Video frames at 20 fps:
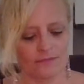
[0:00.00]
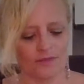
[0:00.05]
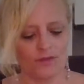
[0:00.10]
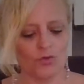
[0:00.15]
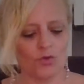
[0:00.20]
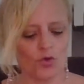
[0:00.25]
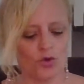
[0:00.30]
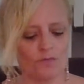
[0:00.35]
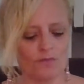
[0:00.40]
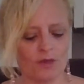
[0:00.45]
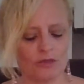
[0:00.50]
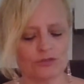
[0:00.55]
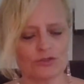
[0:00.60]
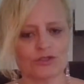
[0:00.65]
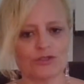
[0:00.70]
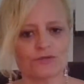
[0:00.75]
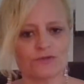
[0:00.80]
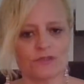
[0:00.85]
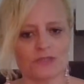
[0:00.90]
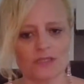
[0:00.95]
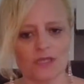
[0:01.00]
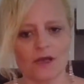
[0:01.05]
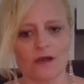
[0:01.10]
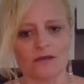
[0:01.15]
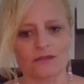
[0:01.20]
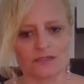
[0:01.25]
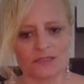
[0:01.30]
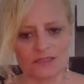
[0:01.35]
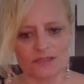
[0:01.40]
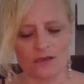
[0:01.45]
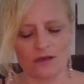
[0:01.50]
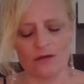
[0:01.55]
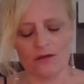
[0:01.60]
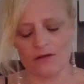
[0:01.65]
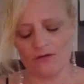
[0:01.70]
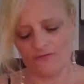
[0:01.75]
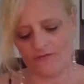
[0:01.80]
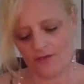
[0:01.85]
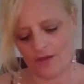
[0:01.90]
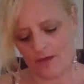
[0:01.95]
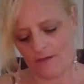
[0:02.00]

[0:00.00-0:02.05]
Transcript: New emotional start. Start of